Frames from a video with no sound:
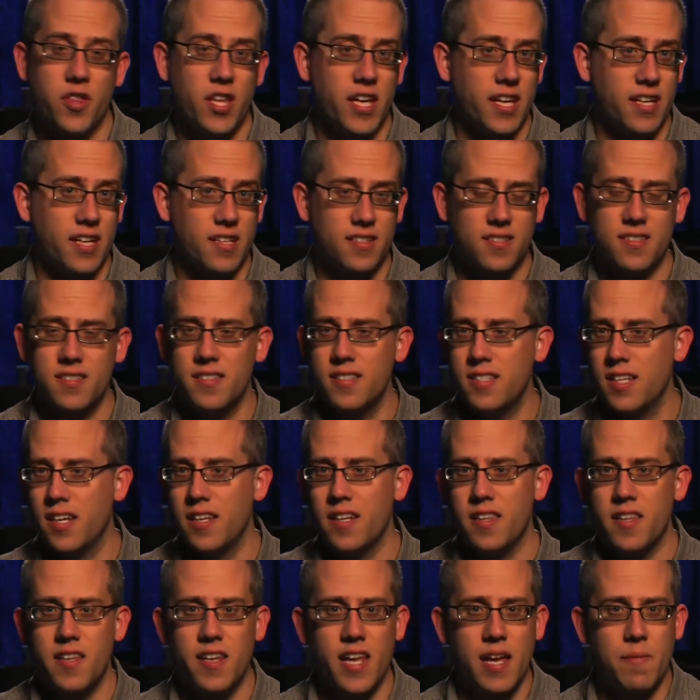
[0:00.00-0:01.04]
things done
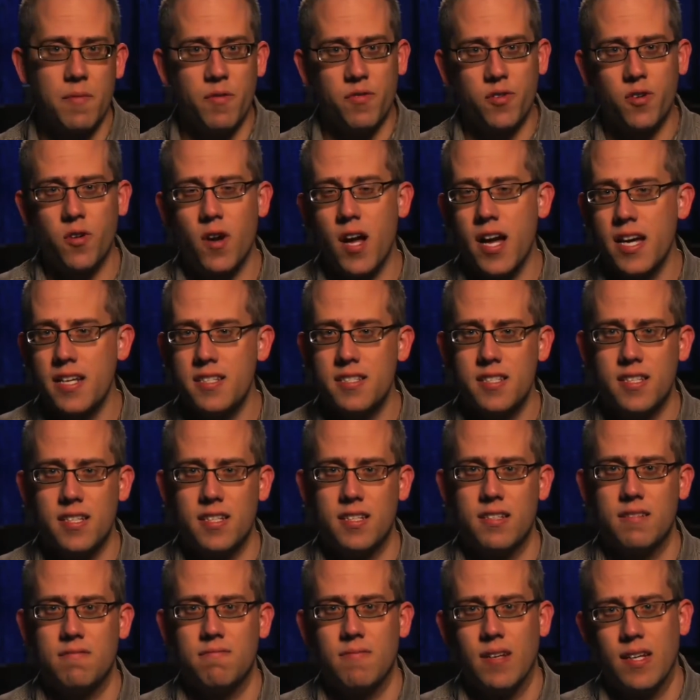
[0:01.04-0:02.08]
in the name of Christ,
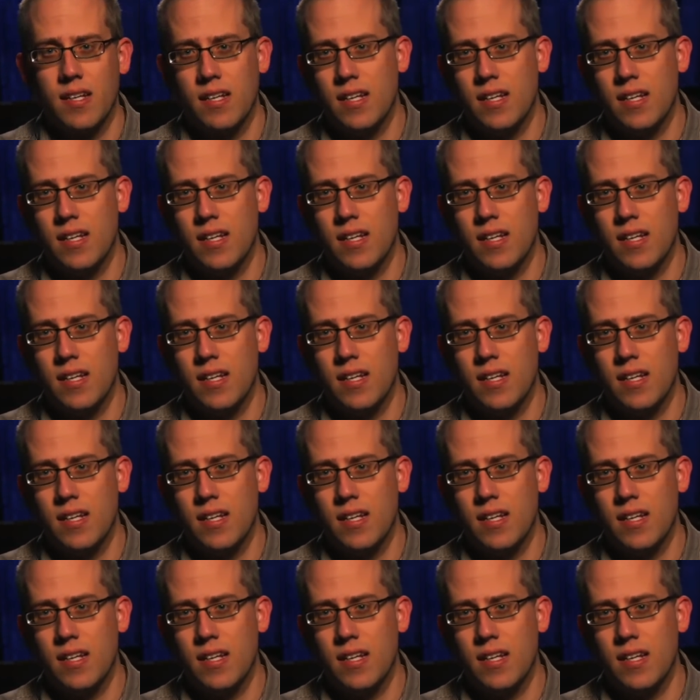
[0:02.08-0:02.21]
and